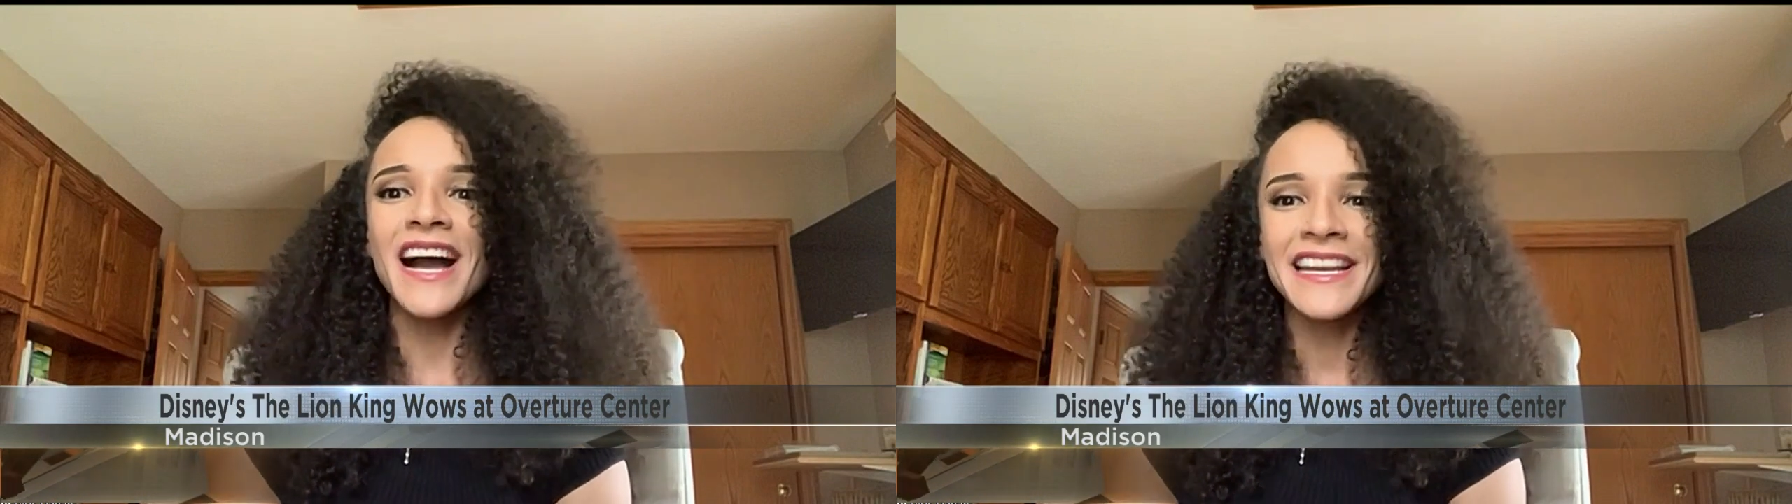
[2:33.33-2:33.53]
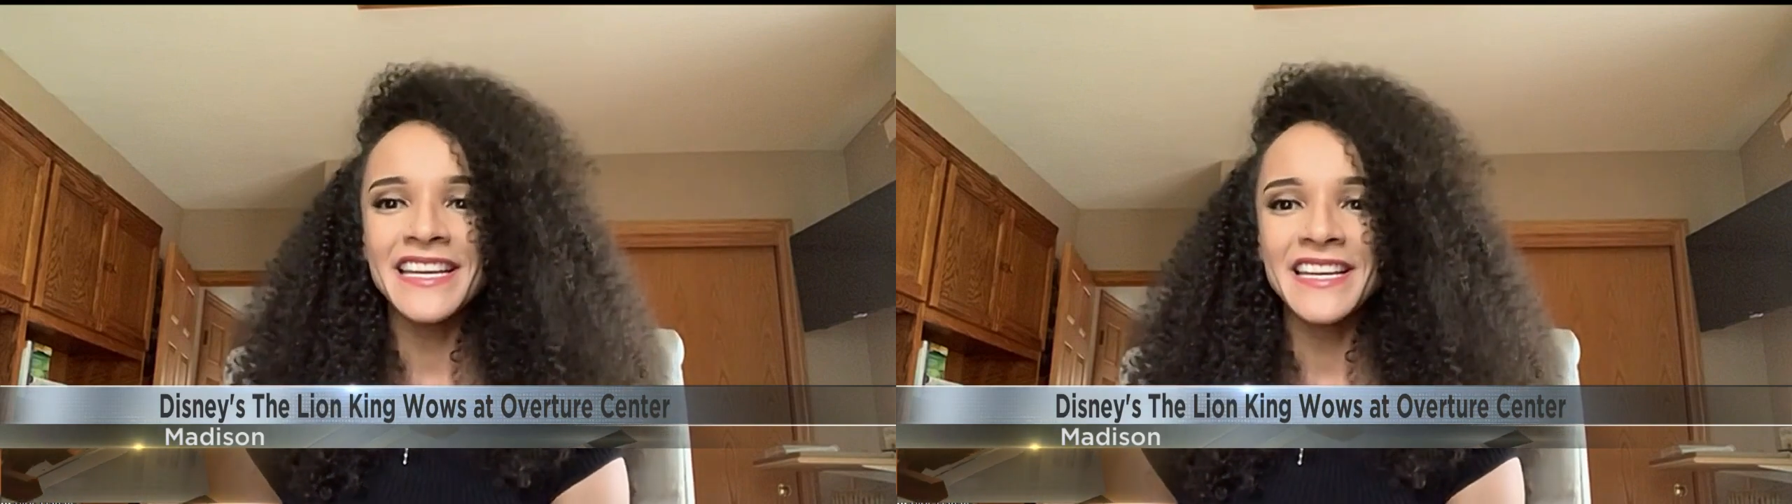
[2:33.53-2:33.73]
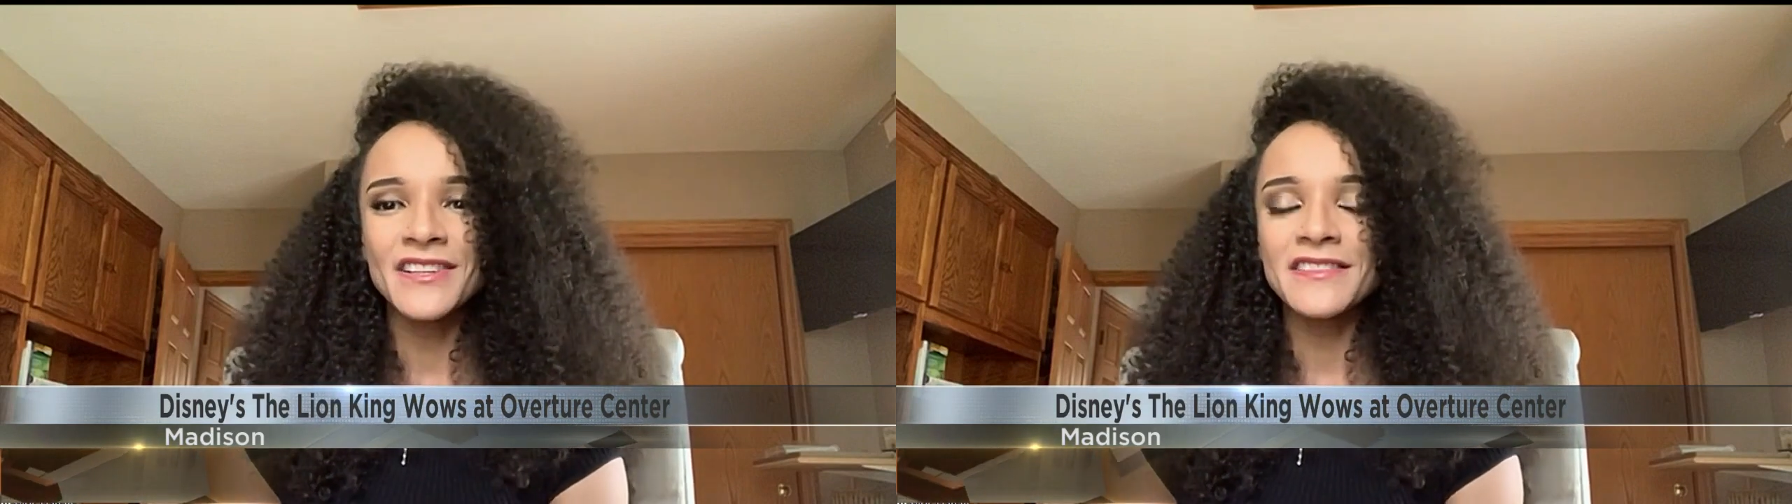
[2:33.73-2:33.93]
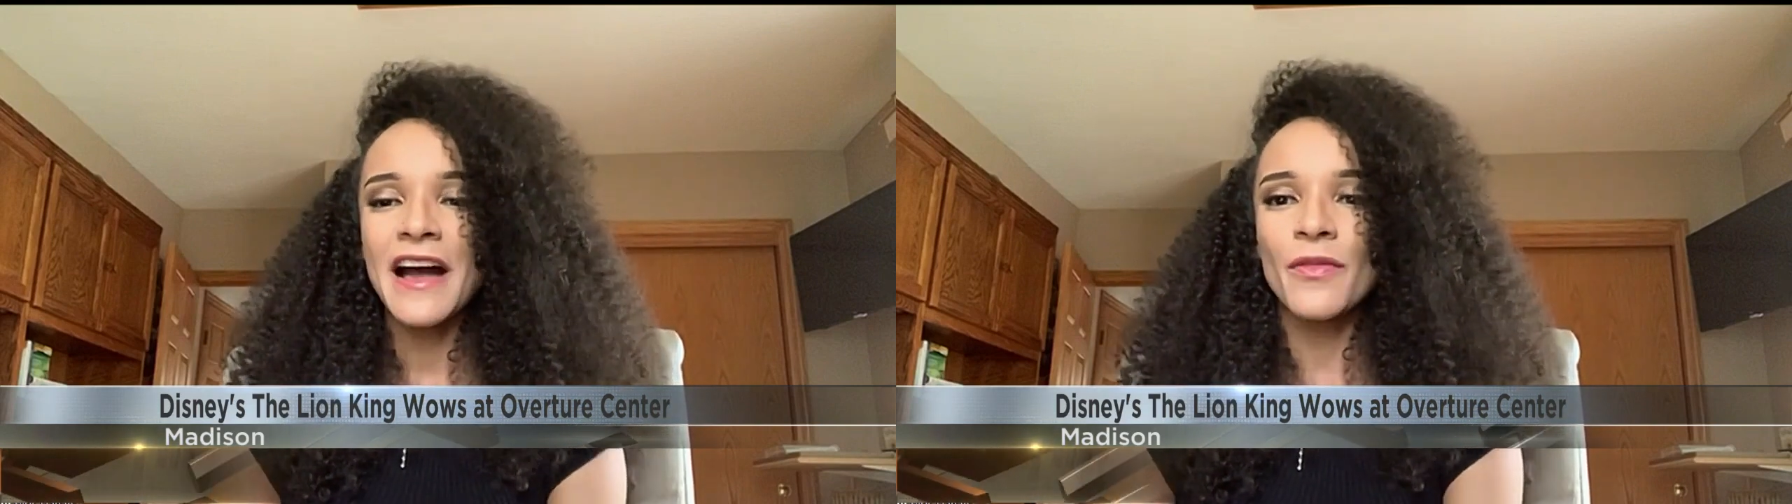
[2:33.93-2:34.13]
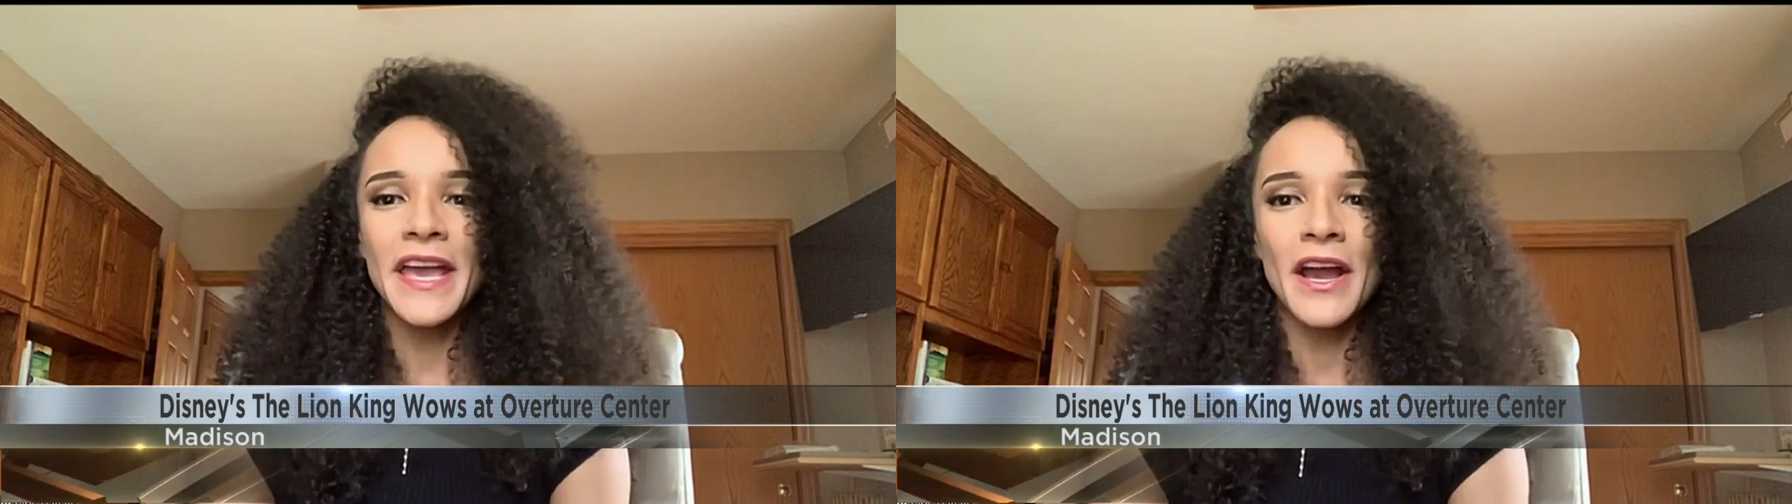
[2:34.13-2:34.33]
hyenas,
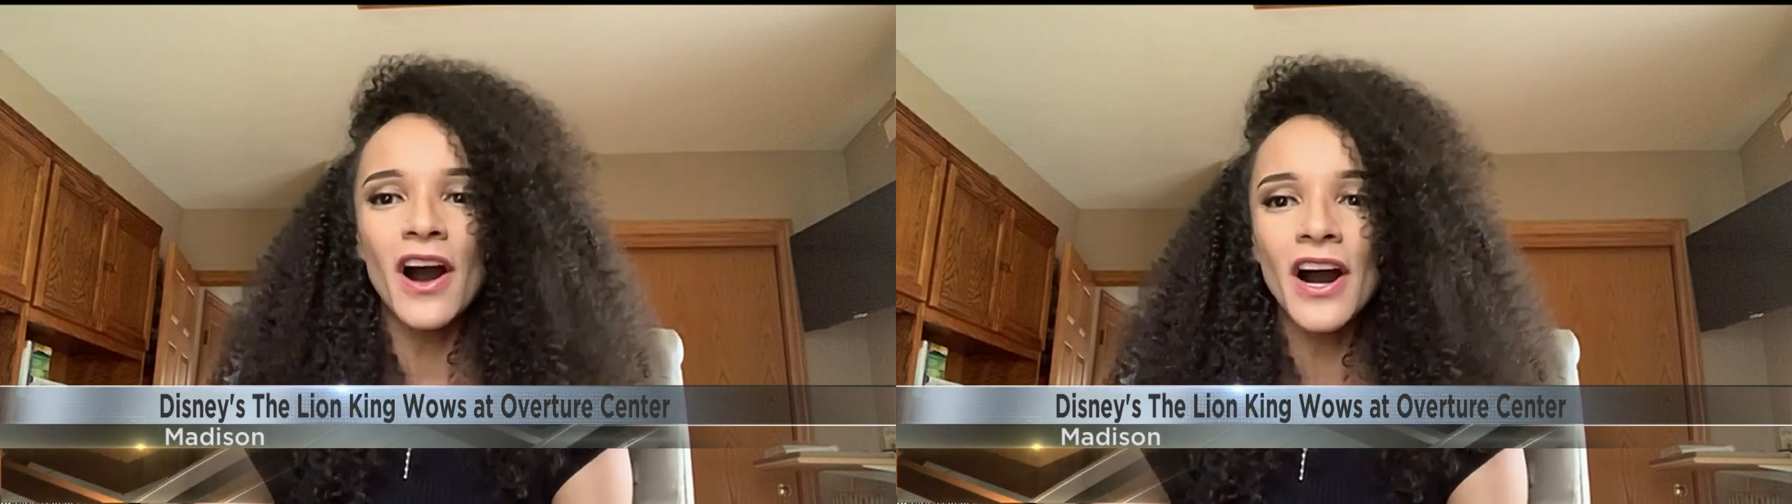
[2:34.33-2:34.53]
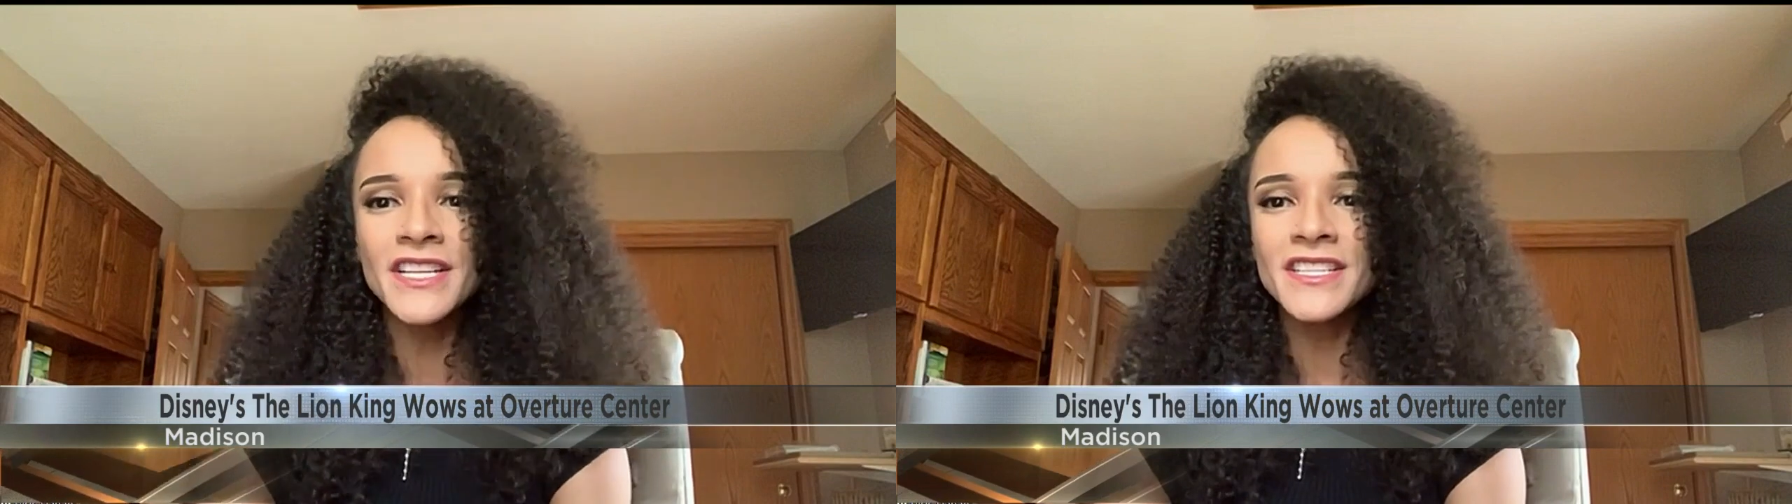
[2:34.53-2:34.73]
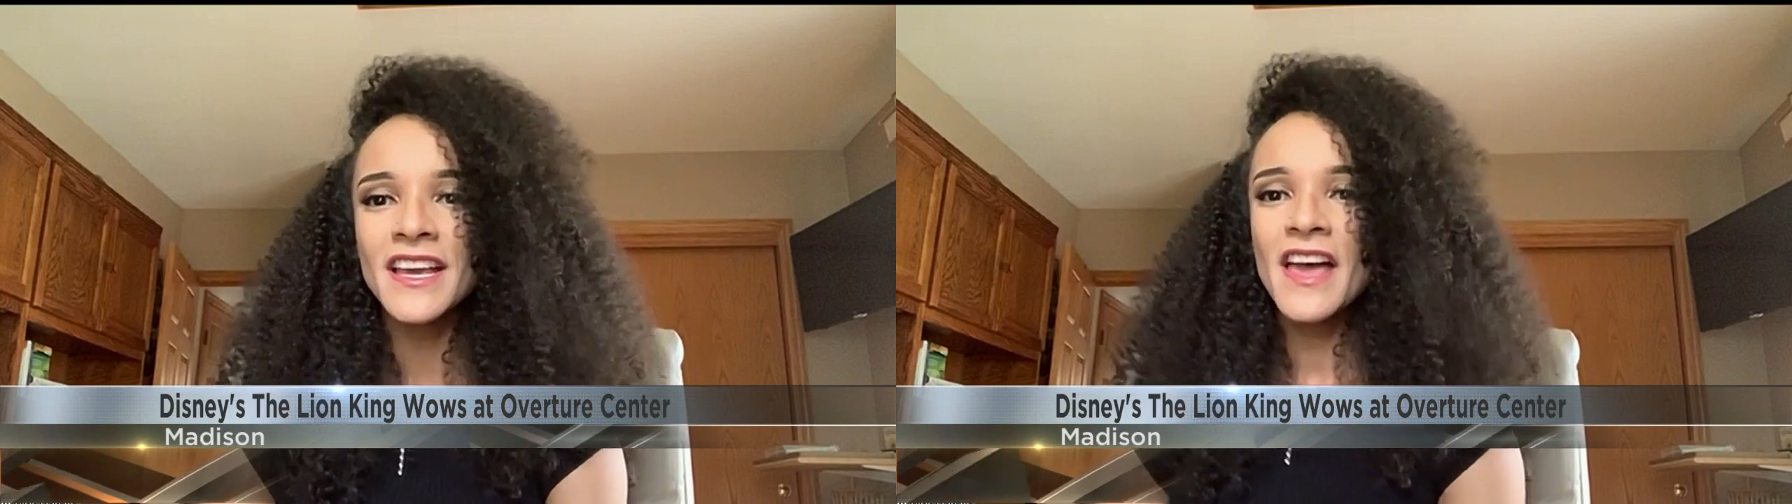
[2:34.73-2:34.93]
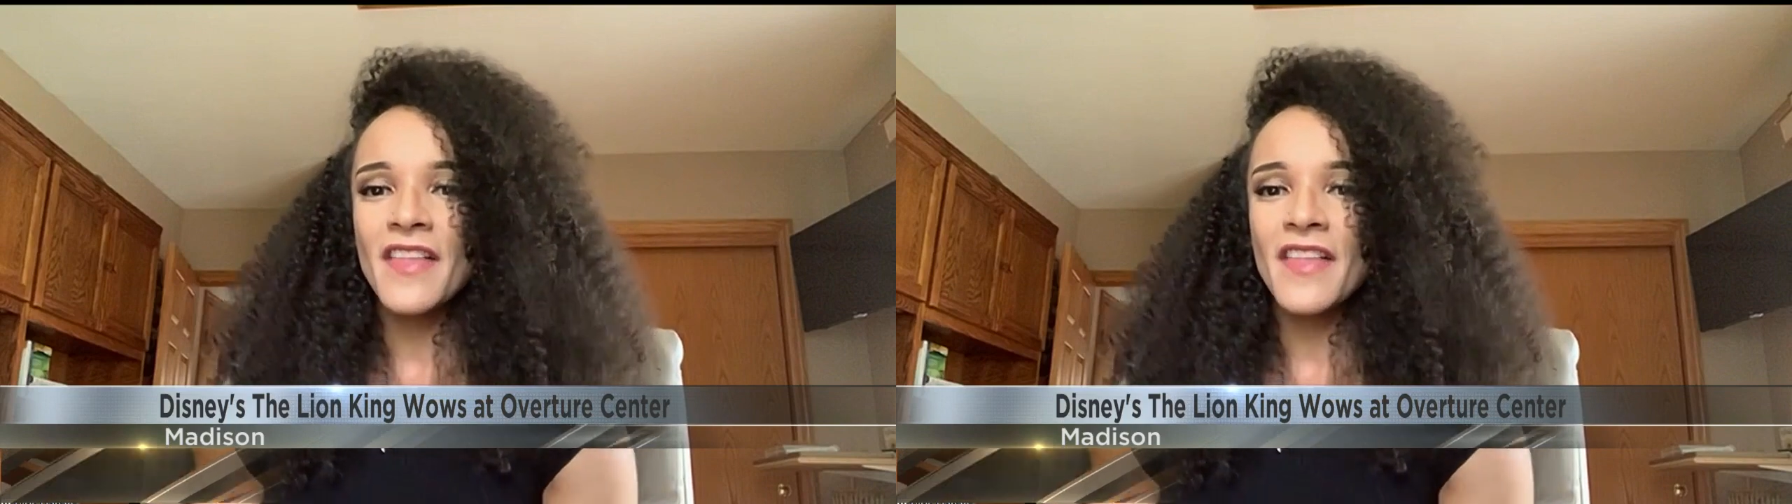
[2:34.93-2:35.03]
how they hunt,